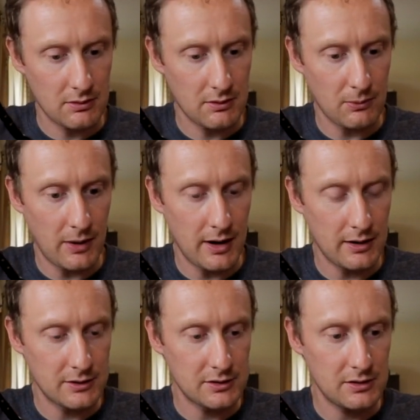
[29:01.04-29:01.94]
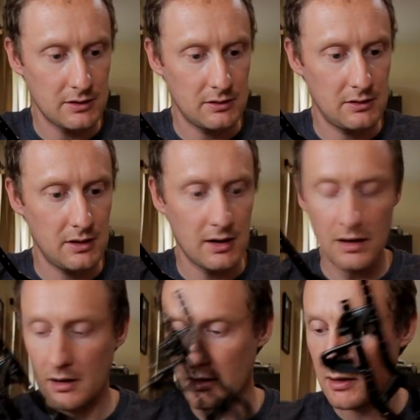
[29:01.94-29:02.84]
the wires,
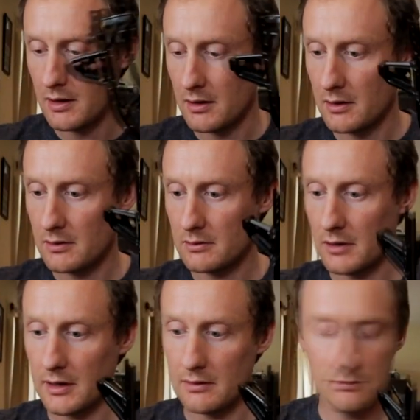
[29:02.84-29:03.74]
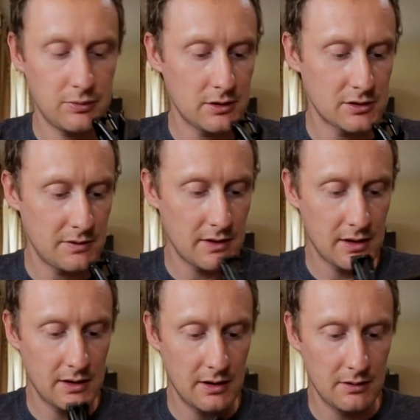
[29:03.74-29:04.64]
the light plugs and everything
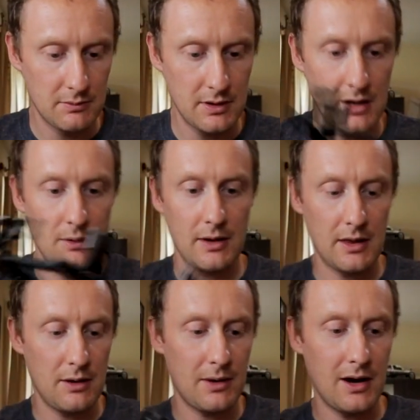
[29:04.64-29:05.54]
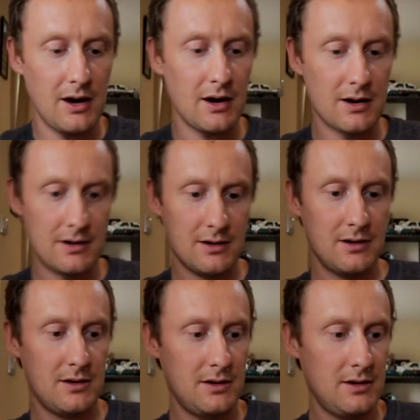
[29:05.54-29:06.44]
in there. But anyway, there we are.
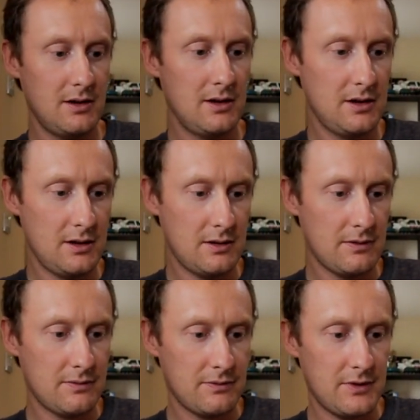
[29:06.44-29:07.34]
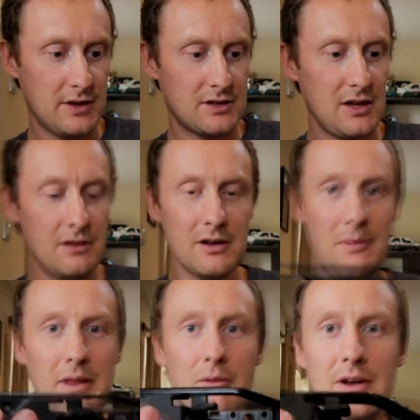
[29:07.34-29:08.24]
That's it. Look, I
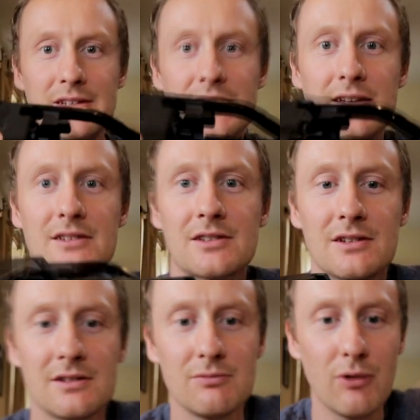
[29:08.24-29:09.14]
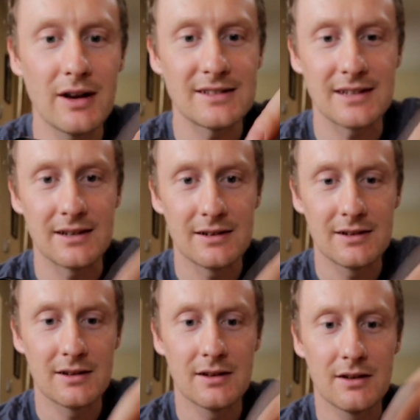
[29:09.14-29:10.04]
mean, what is this? What is it?
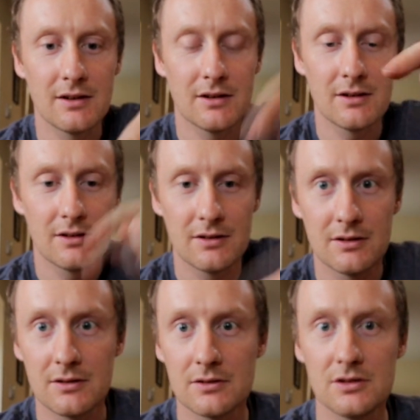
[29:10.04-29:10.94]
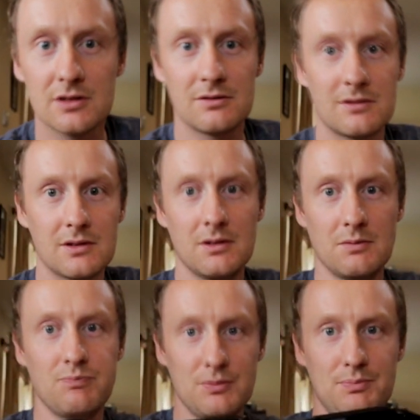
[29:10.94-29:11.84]
Just,
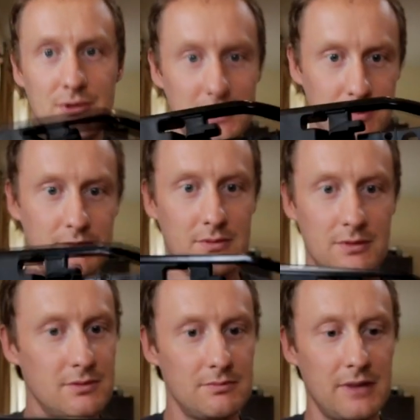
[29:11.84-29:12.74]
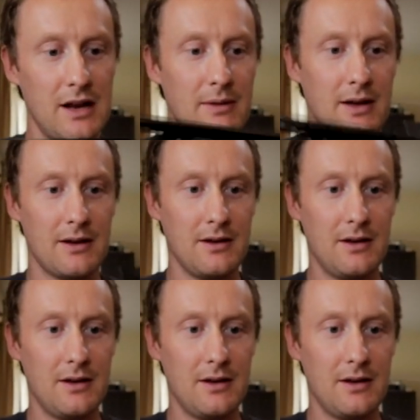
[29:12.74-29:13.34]
but anyway,